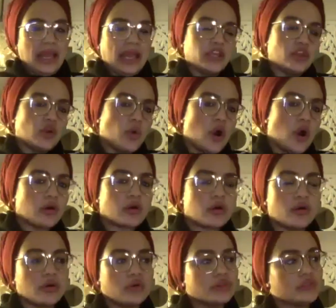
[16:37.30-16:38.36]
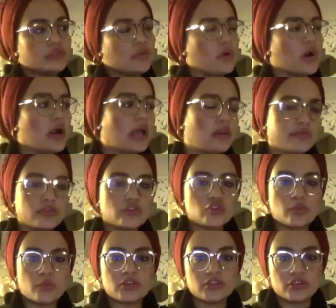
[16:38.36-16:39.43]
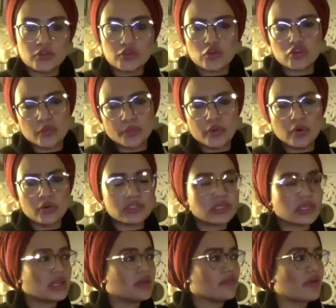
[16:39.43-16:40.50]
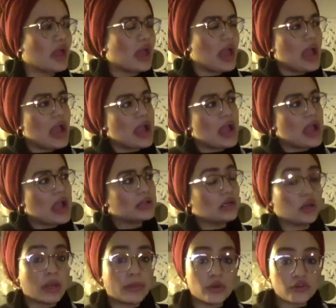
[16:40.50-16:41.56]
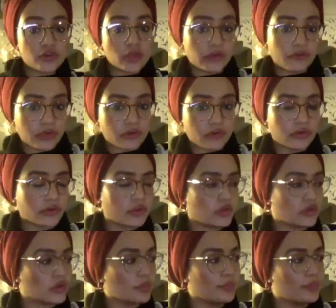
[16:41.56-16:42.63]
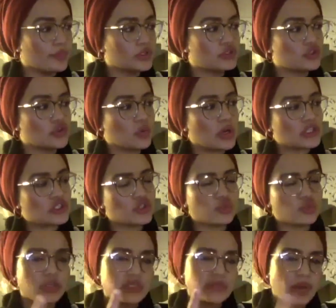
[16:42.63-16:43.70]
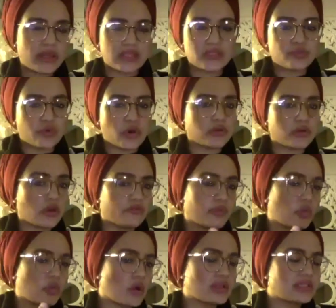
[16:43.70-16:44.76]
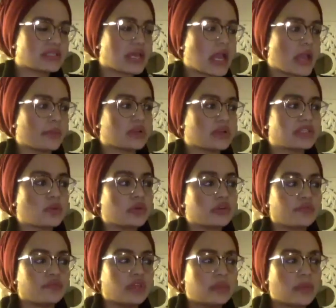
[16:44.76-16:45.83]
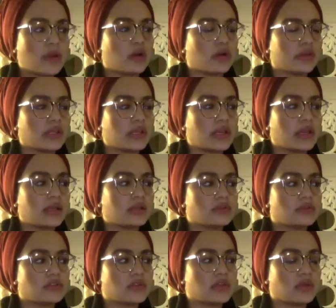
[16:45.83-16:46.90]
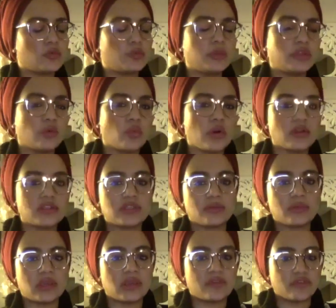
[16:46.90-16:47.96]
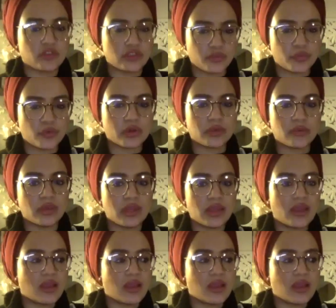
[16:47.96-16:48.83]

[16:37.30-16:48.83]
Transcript: You know what, uncle, you know what, I love you so much and you're so supportive. And look, I'm not trying to recruit you, but you know what, I just want you to buy this product off me one time because I want your feedback on it and it would mean the world to me if you supported me.